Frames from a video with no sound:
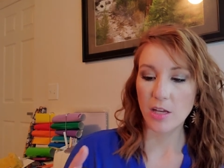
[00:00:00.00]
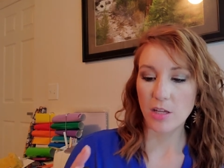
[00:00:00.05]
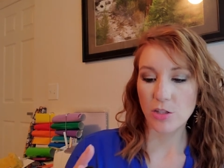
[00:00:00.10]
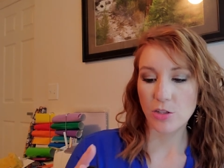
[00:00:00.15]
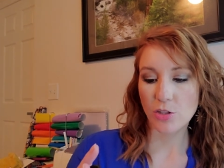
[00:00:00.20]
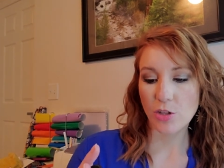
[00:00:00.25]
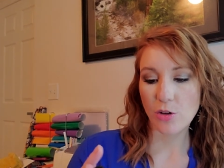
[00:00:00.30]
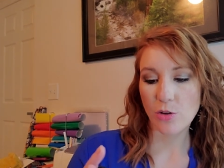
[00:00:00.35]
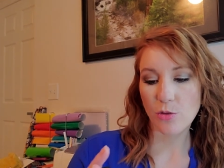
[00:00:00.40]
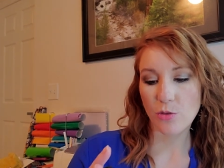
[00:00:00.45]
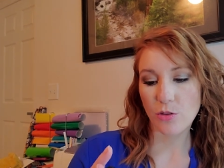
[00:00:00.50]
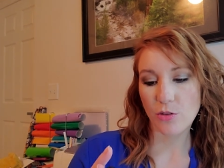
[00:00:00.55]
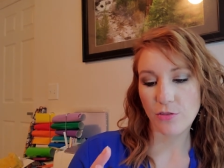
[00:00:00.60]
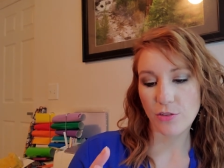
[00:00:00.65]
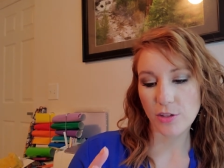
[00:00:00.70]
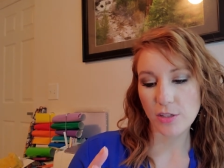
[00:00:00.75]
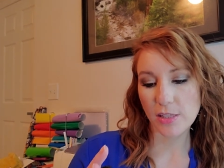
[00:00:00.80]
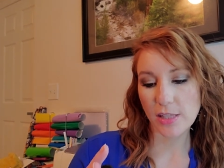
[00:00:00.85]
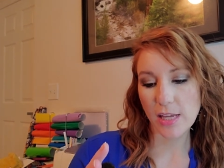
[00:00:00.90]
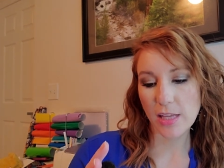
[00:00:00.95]
So the
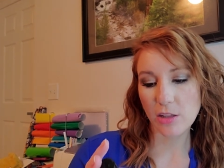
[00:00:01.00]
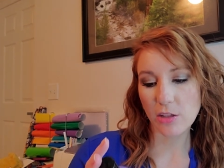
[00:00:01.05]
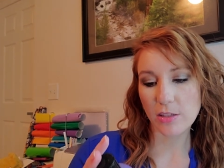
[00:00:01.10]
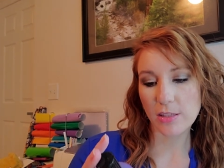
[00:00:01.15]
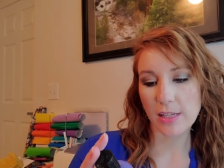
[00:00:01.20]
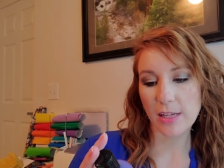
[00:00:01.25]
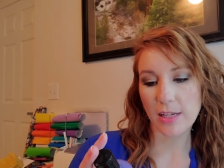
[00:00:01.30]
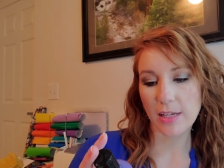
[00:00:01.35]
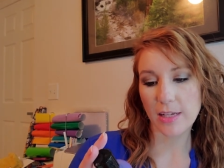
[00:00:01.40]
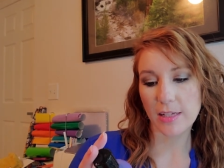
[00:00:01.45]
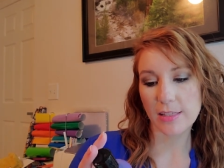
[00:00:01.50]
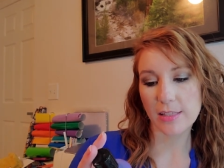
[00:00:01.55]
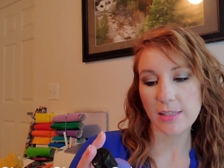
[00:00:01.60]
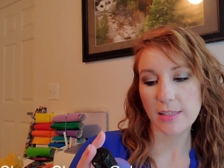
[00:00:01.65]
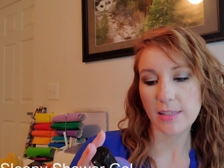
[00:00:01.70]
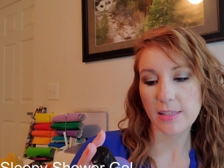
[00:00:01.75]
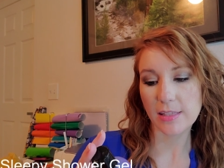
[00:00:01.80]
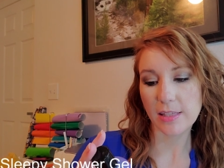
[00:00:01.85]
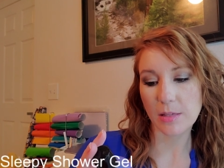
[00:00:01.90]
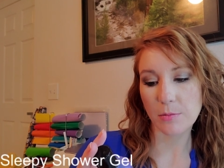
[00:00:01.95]
first thing looks like it is the
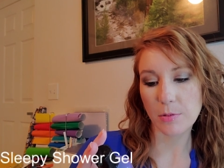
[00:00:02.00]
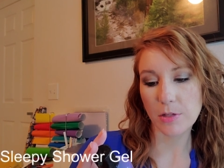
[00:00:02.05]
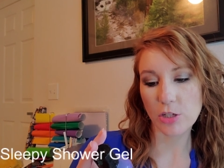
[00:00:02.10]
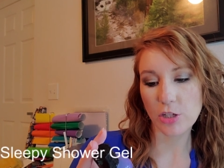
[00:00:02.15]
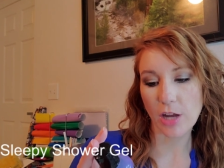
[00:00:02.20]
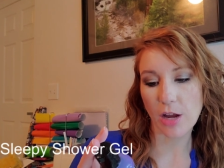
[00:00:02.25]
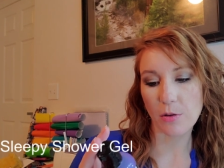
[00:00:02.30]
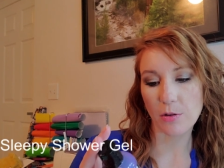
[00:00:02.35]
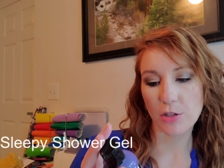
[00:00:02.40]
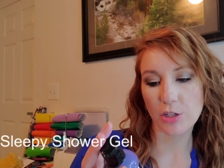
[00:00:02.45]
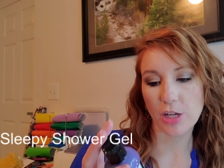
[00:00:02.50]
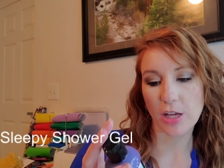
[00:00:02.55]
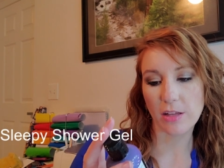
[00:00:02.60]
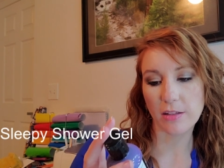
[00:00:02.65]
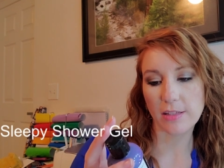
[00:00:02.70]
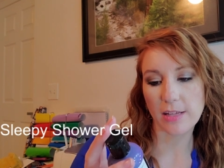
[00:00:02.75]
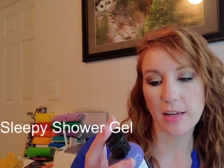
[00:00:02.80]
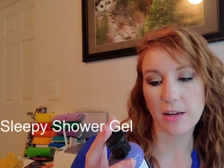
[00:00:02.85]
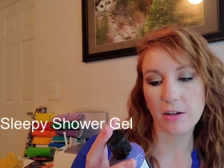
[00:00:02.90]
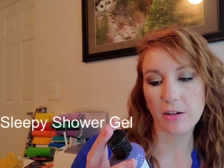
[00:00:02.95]
Sleepy Shower Gel,
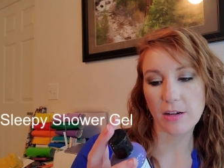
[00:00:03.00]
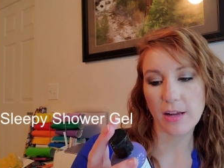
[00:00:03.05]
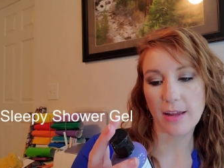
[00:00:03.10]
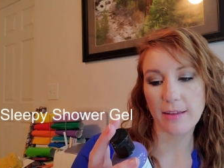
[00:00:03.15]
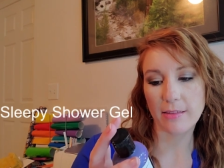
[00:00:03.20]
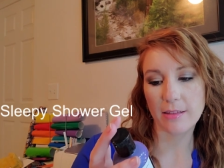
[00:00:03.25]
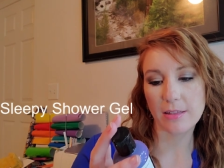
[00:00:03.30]
day or night.